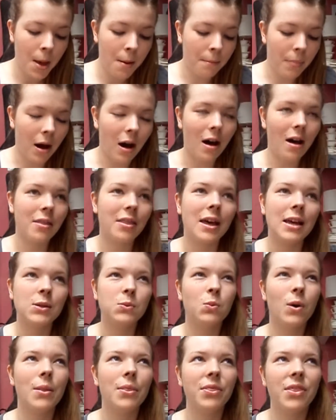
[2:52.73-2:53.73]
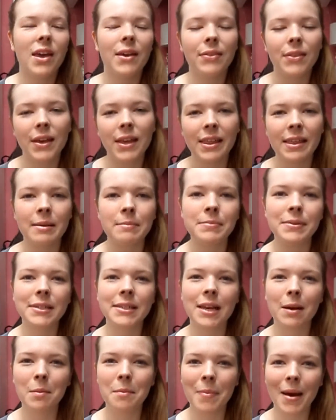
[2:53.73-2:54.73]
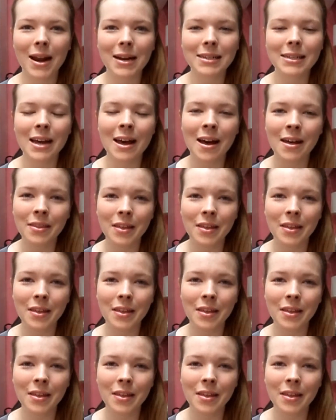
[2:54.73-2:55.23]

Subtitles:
but there's one thing that keeps coming back to her,